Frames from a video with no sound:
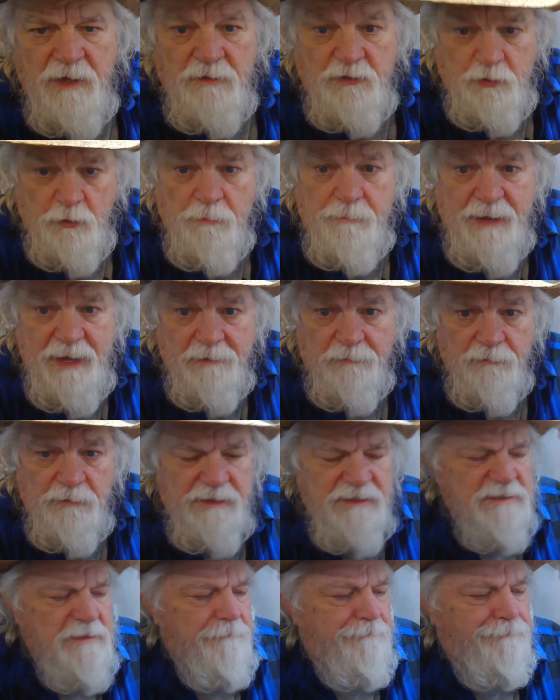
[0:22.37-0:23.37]
tool
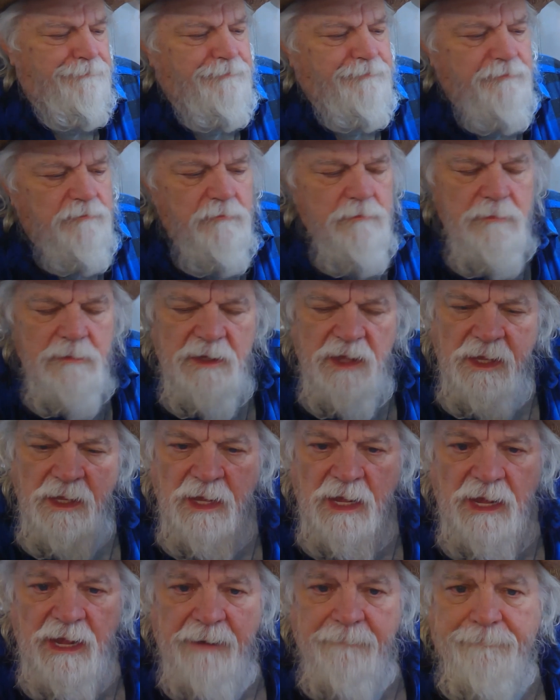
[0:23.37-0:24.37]
batteries,
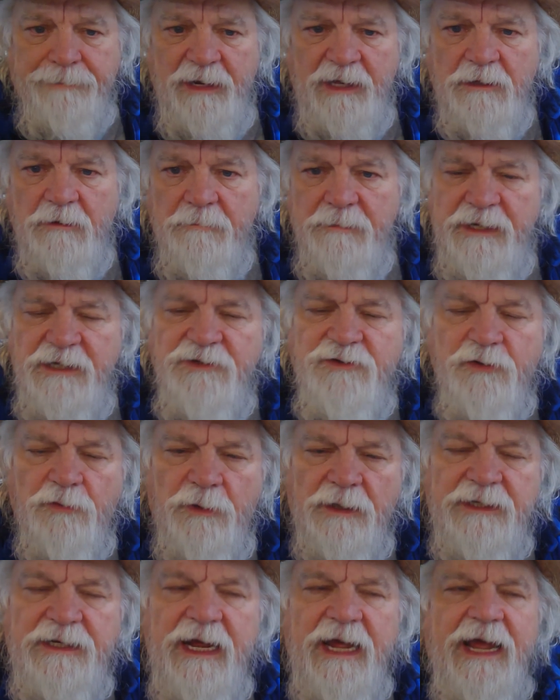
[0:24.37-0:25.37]
and plug them into
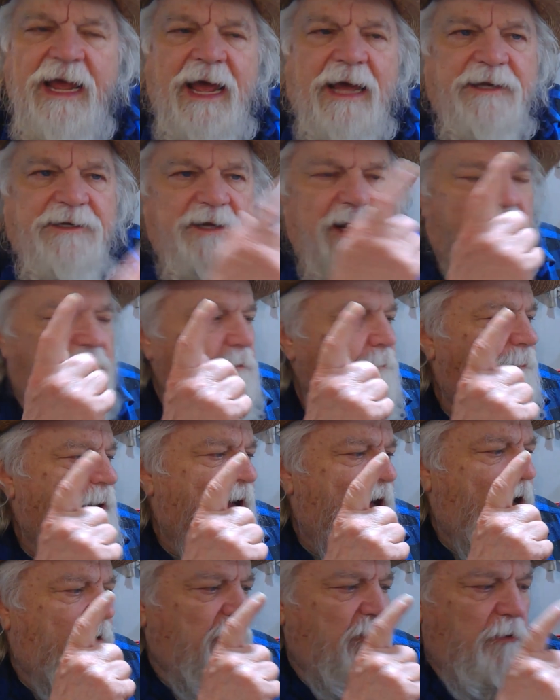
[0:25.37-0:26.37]
it and take the
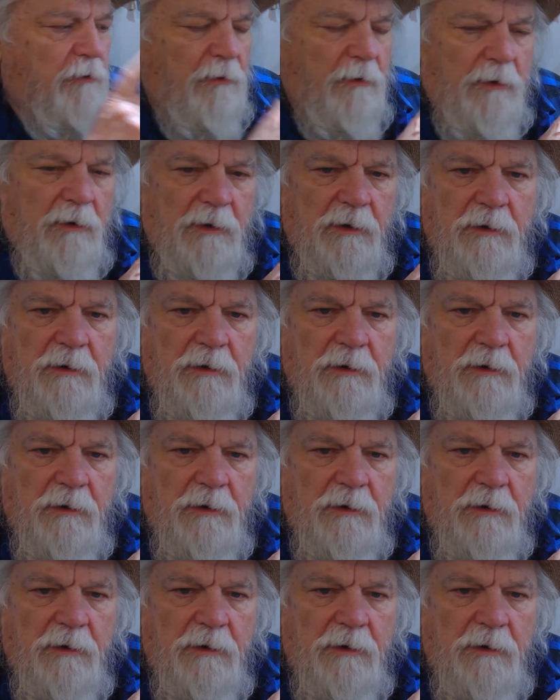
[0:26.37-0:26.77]
power